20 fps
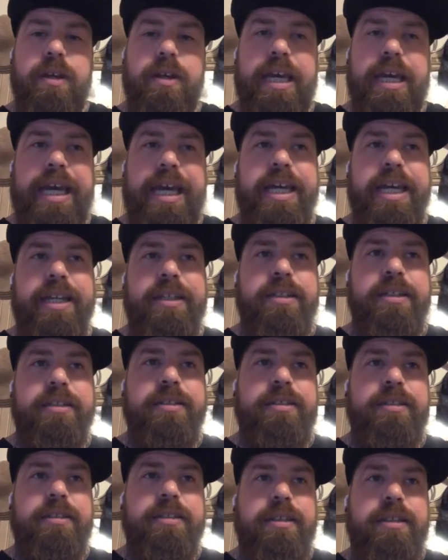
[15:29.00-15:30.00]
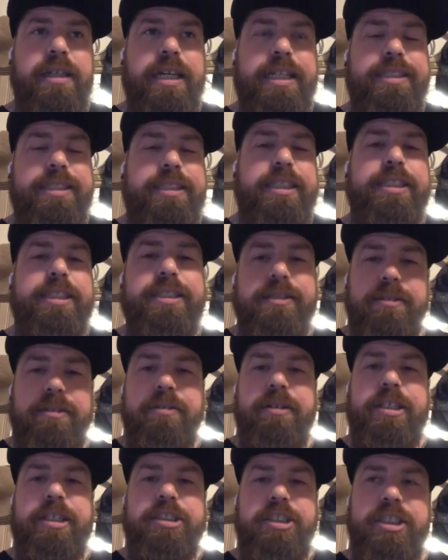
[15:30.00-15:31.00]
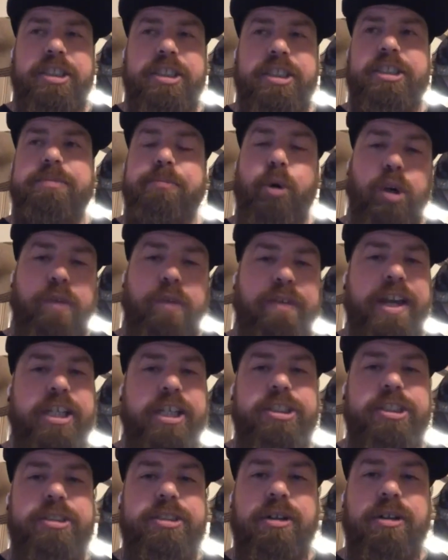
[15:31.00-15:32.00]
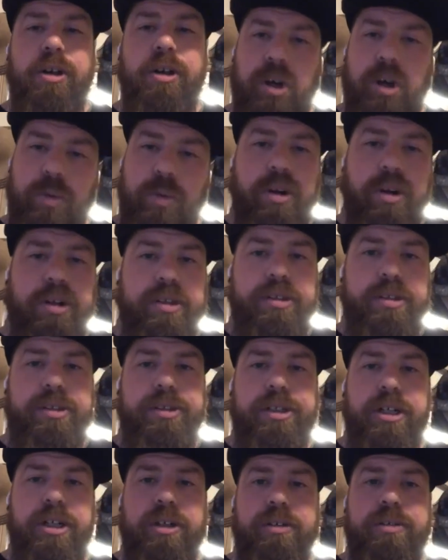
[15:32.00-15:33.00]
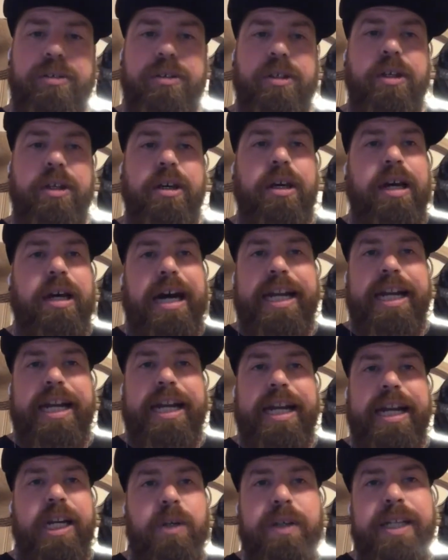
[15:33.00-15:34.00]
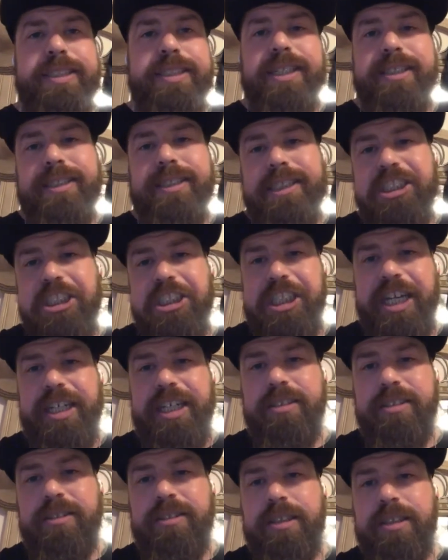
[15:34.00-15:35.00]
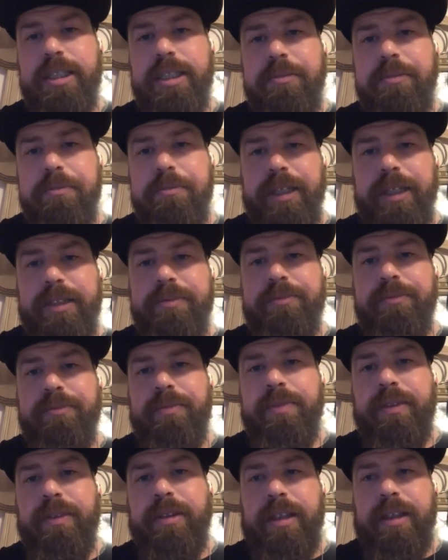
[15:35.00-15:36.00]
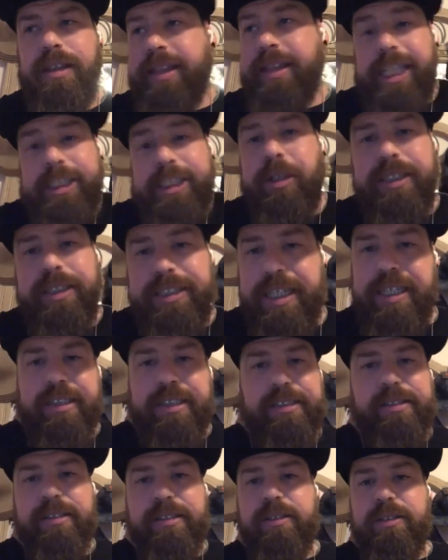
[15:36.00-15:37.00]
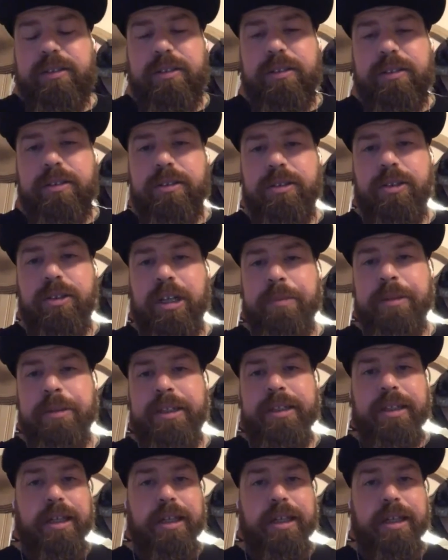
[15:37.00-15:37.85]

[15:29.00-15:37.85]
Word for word: and it's just it's just motivation, hard work, you know. I know that sounds cliche, but that's what it takes. You know what I mean?